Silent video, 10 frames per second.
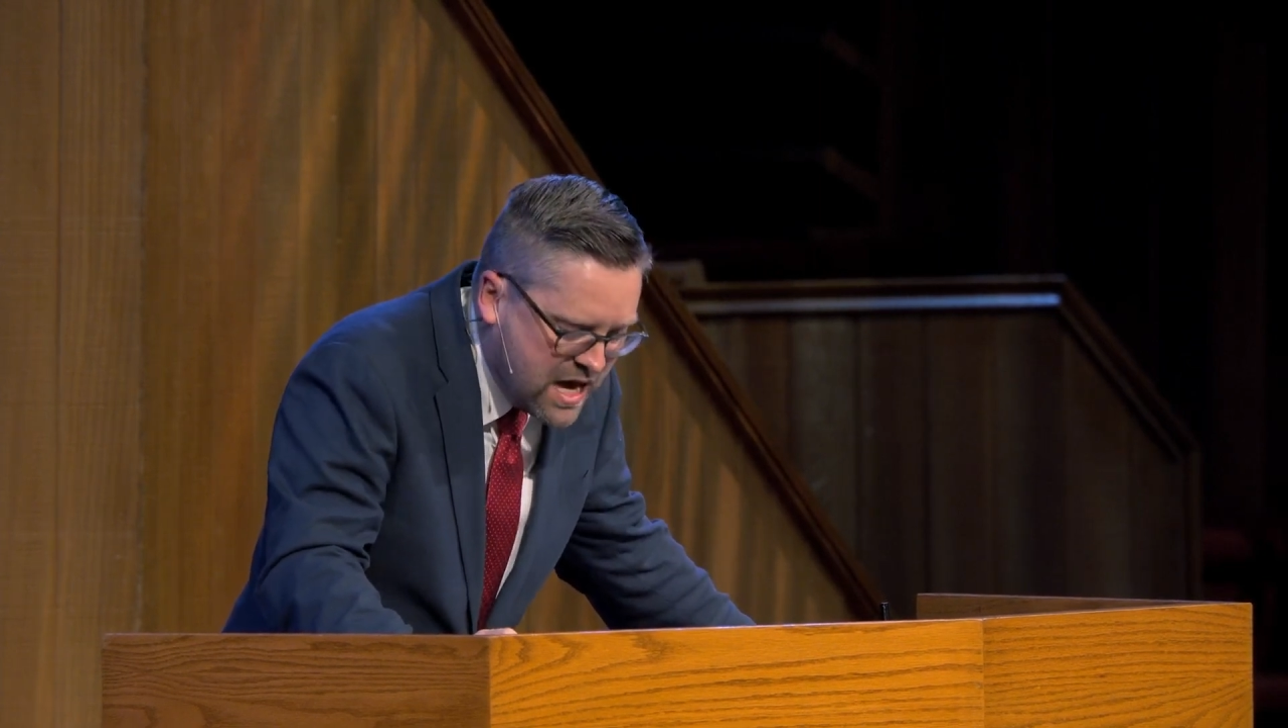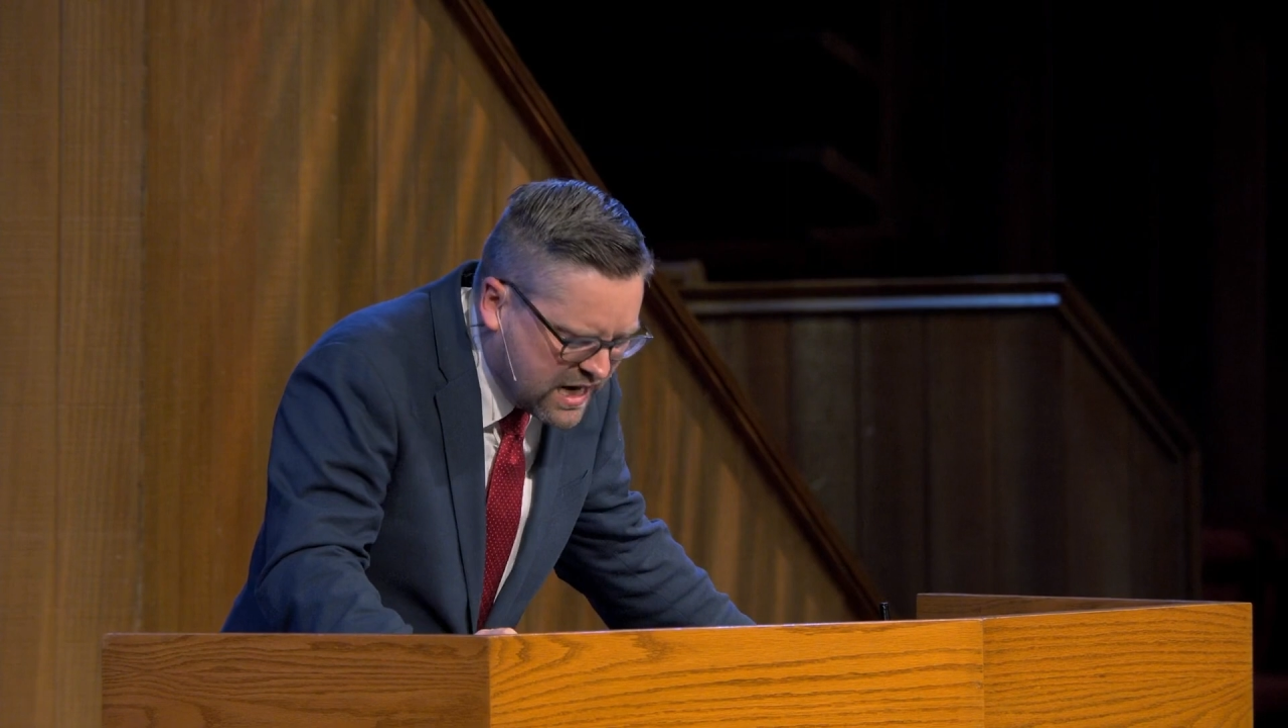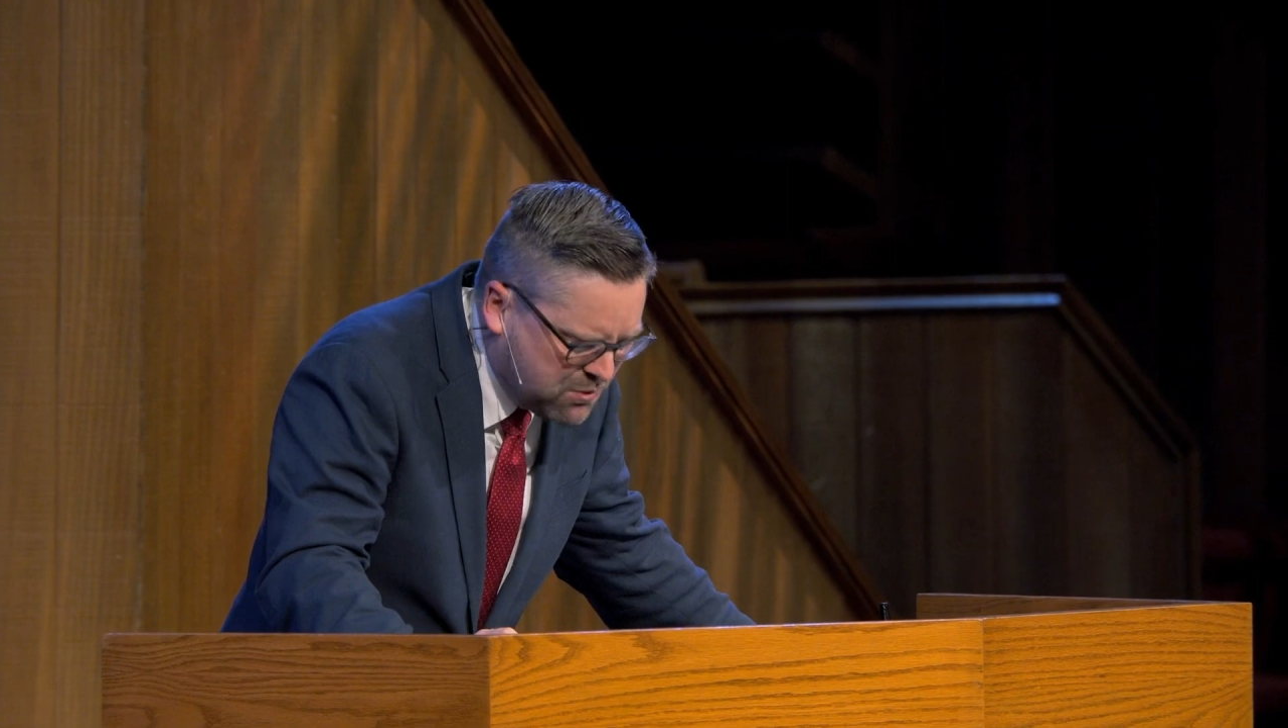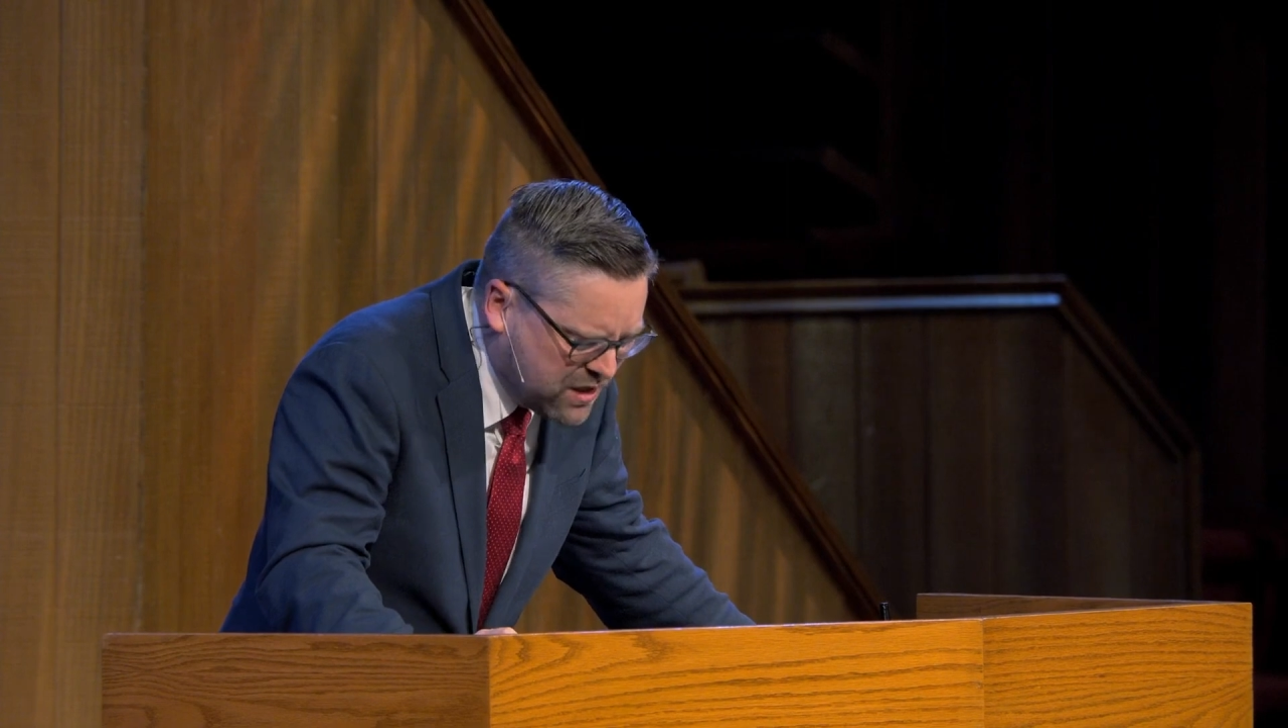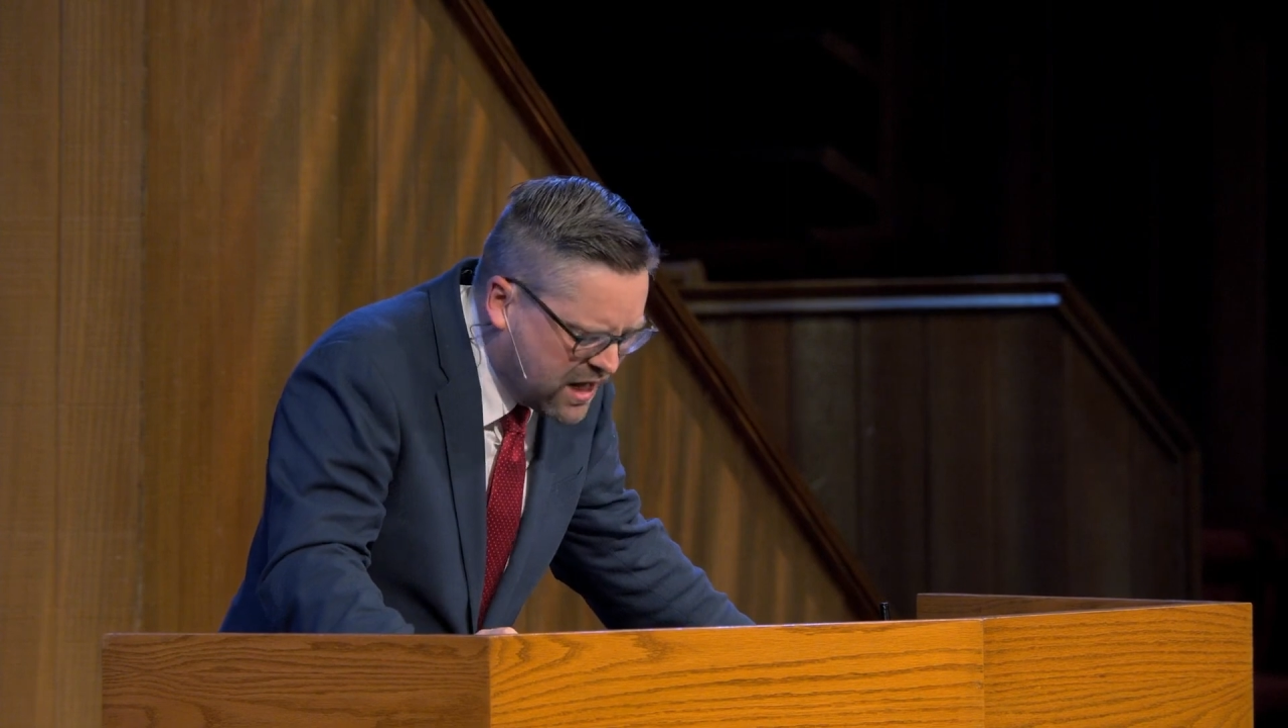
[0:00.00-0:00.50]
and
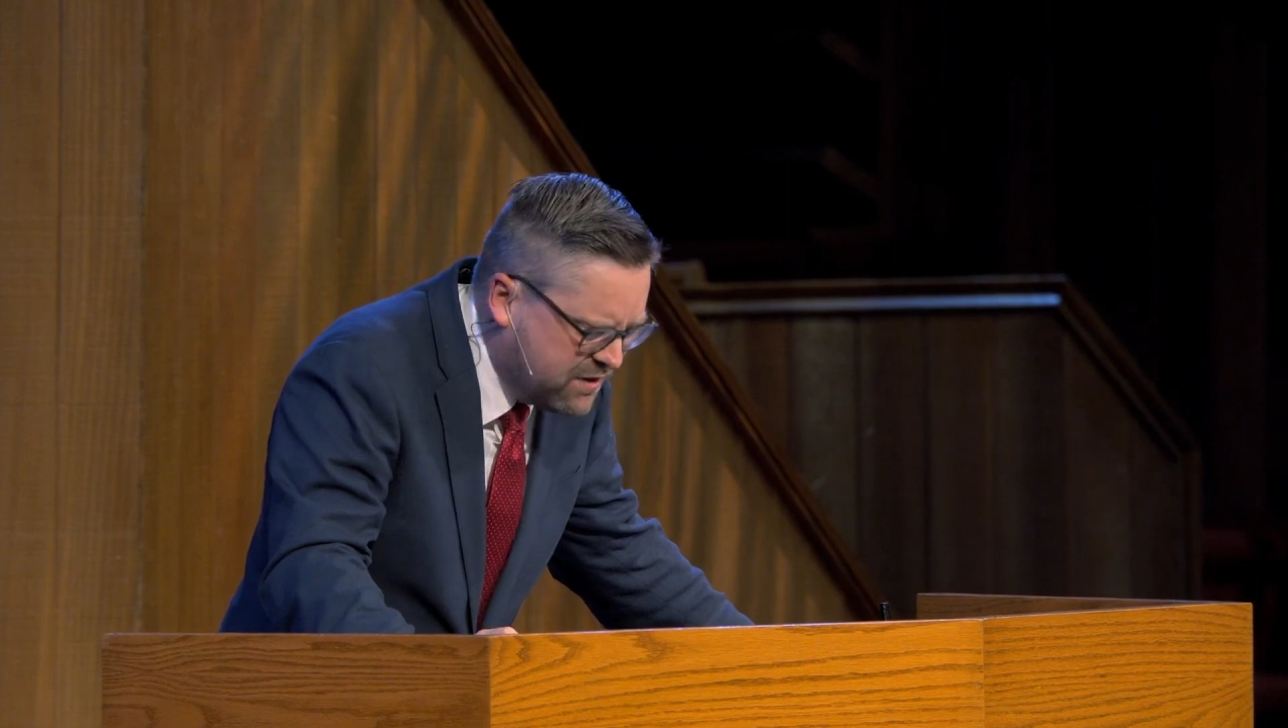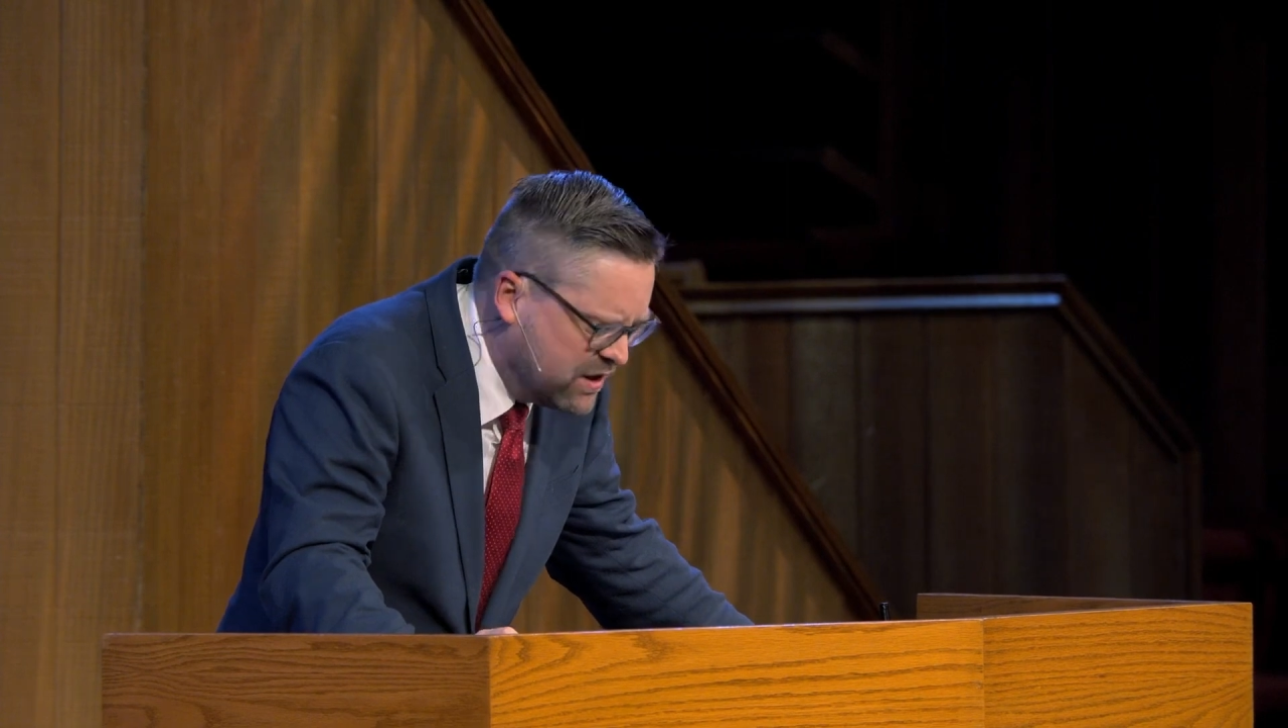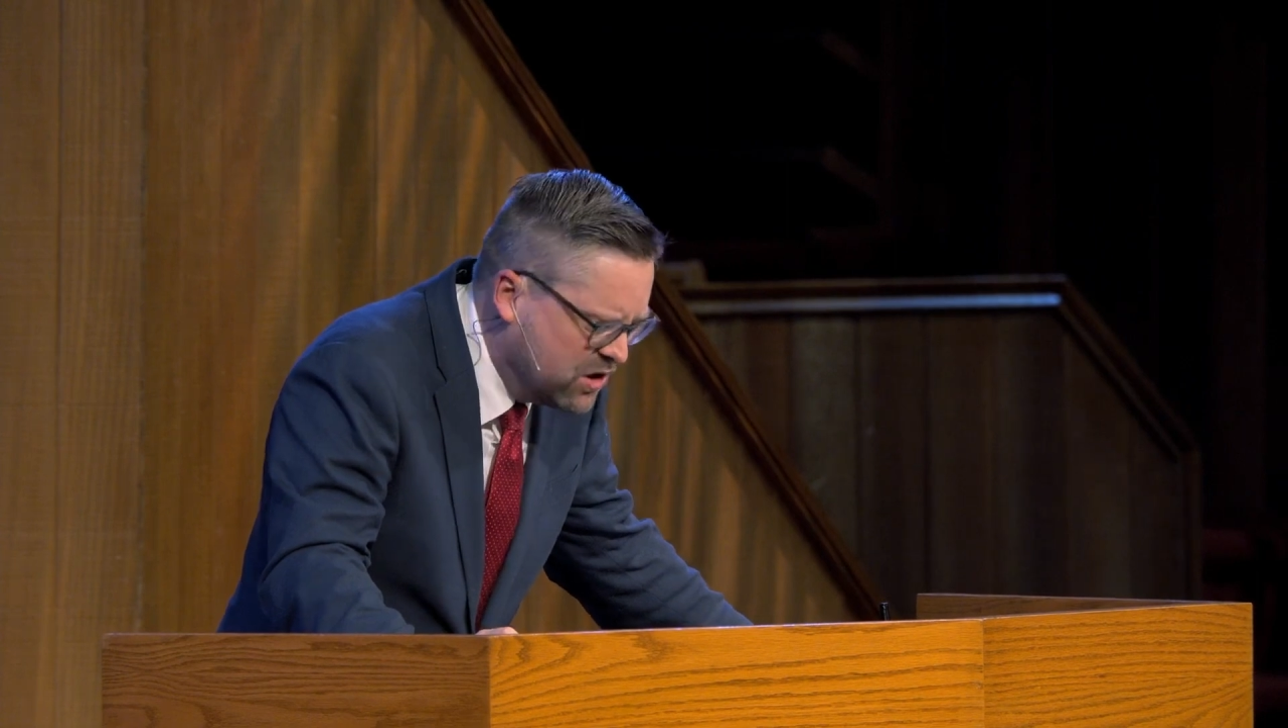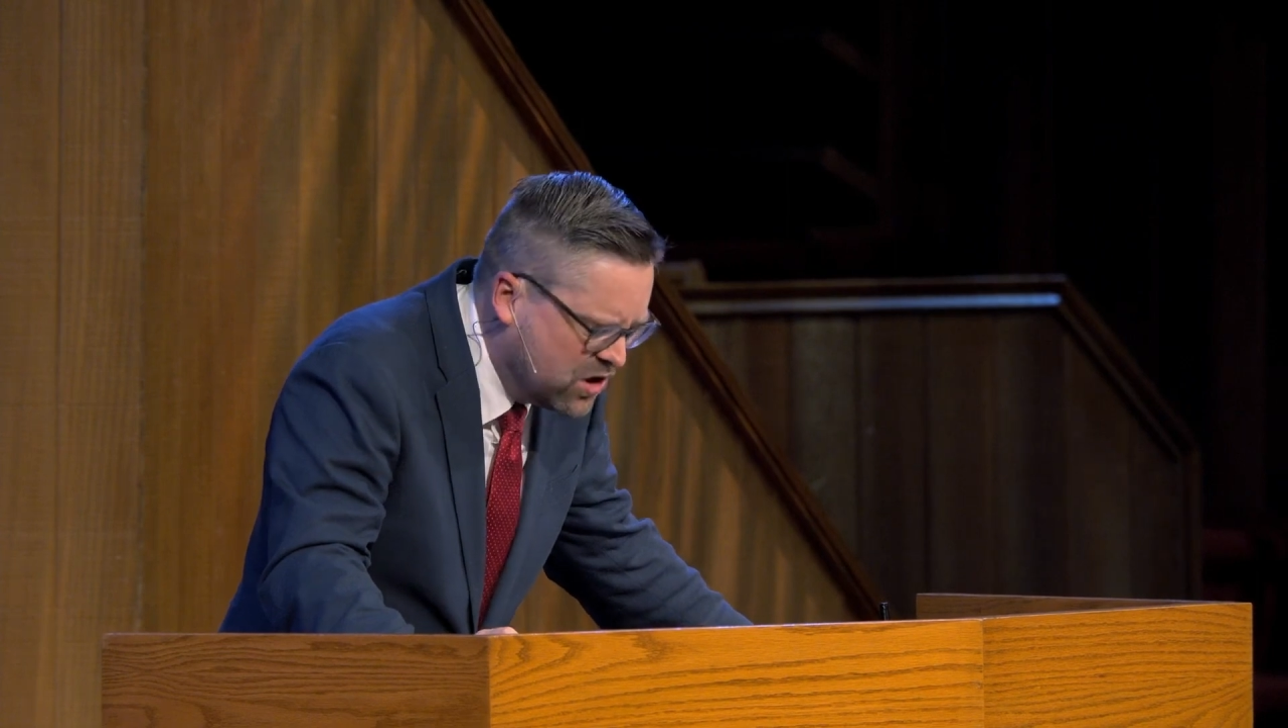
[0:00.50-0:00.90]
I will not even